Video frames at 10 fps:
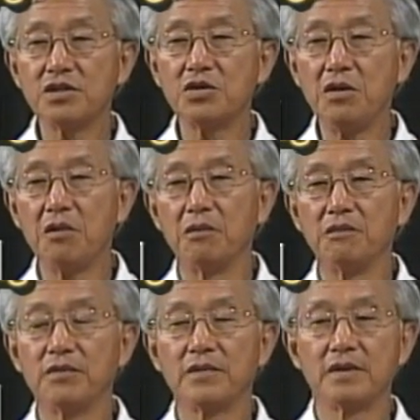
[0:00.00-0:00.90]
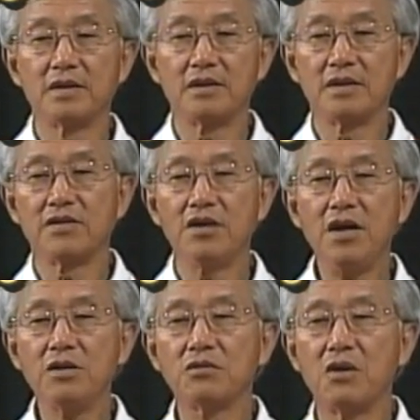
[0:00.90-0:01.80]
2, the
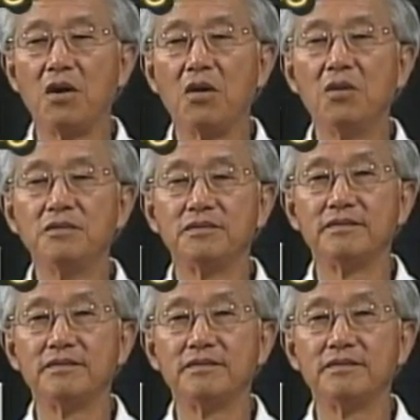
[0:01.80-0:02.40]
3rd row